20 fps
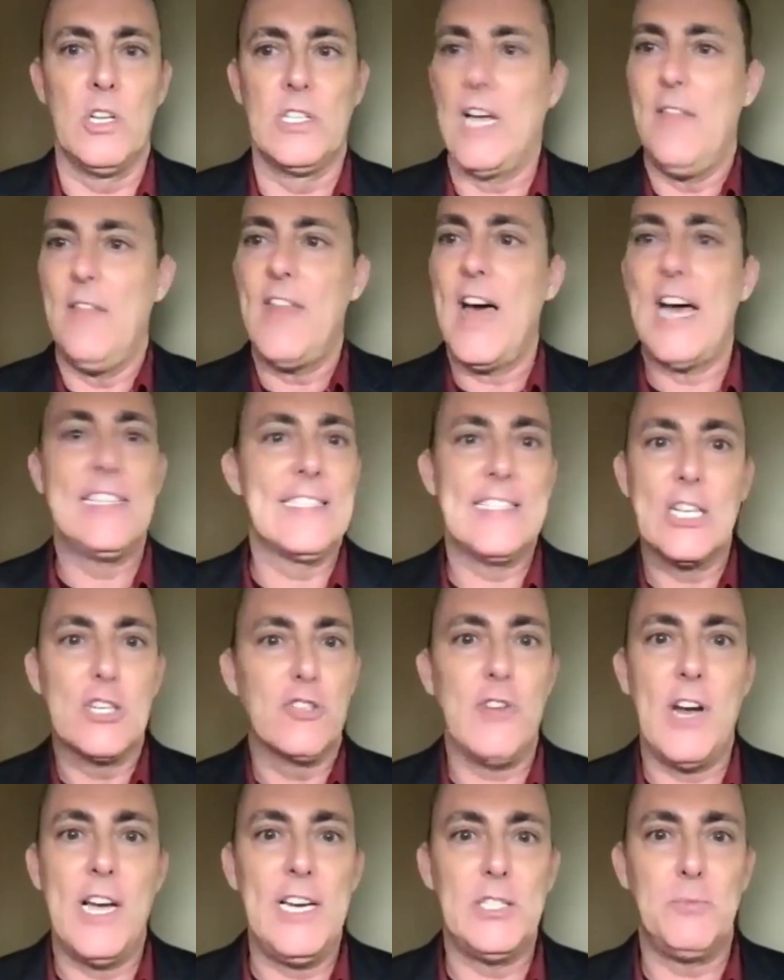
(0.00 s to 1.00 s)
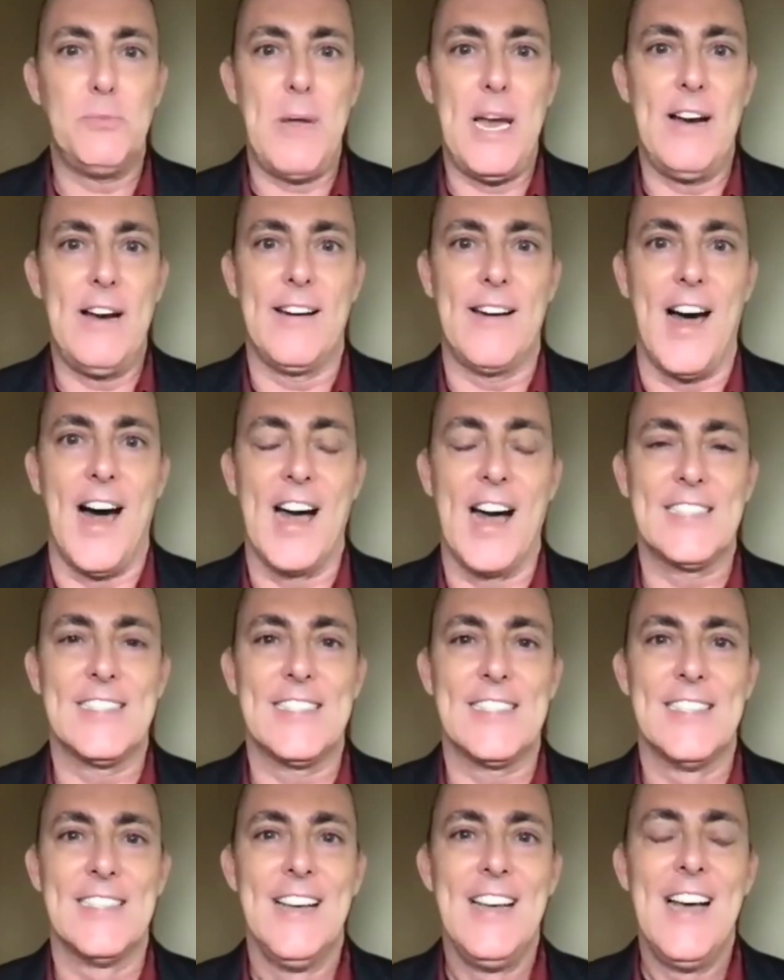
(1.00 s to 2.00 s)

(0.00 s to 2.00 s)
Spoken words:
And that's the greatest paradox.